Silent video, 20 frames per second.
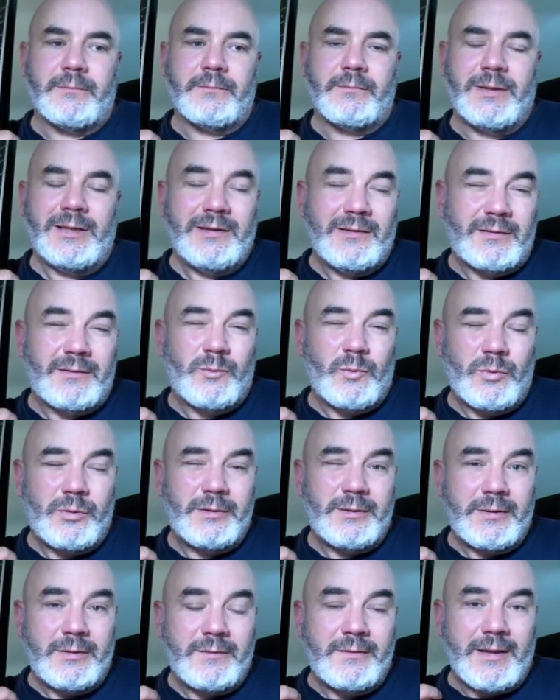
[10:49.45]

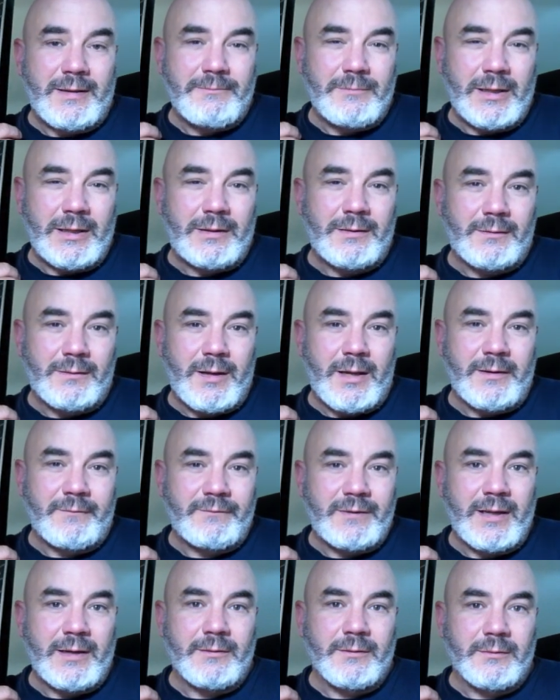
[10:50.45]
Eastwood that make a lot of
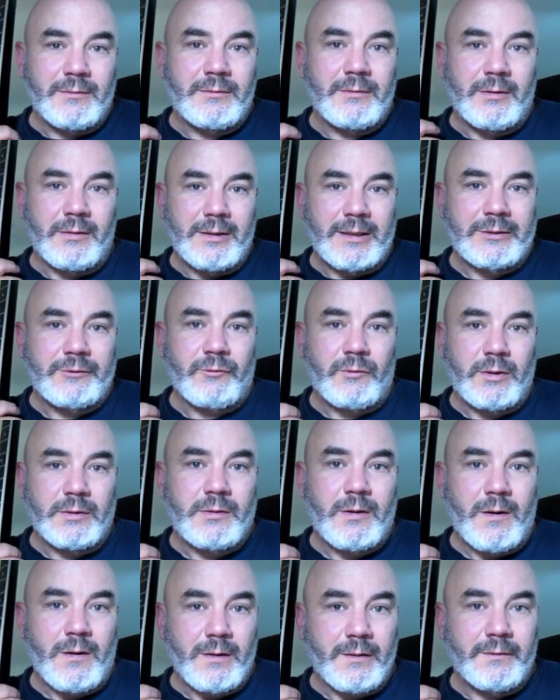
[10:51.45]
tenor electric
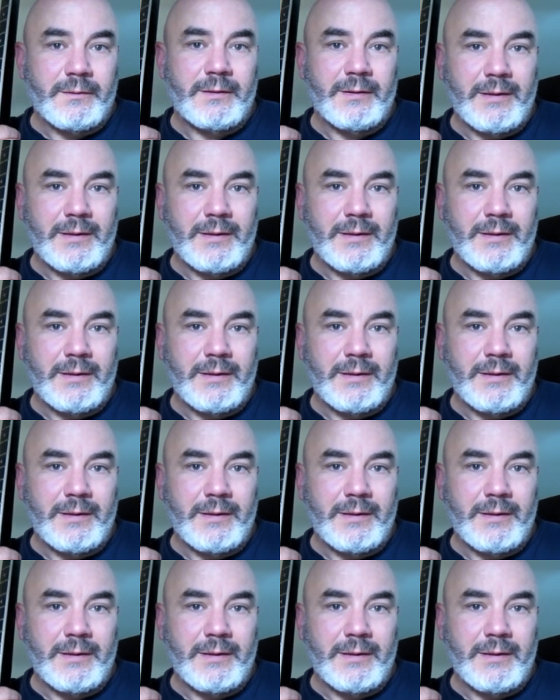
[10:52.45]
guitars,